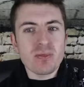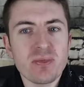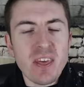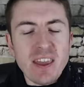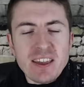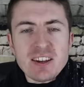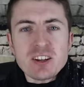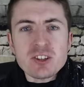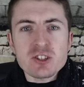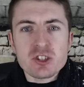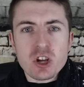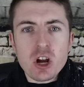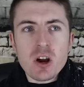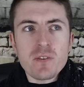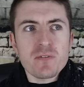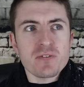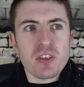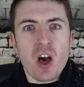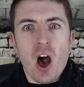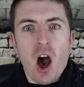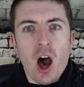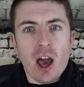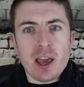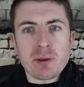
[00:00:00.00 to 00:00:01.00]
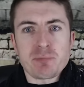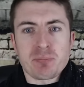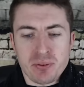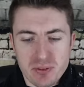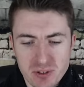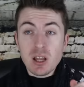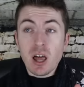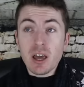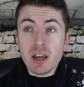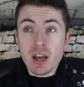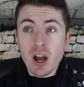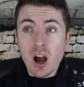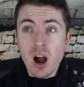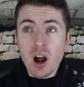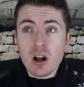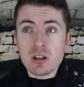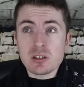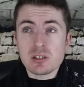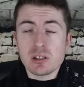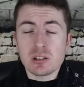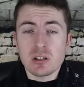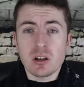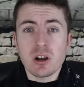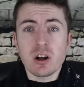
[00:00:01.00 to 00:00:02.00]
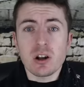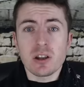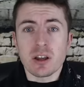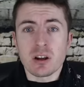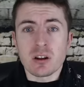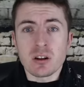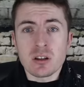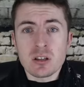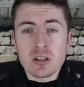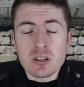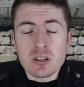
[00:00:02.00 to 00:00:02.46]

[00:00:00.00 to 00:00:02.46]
they deserve the hype. Like Arsenal earlier,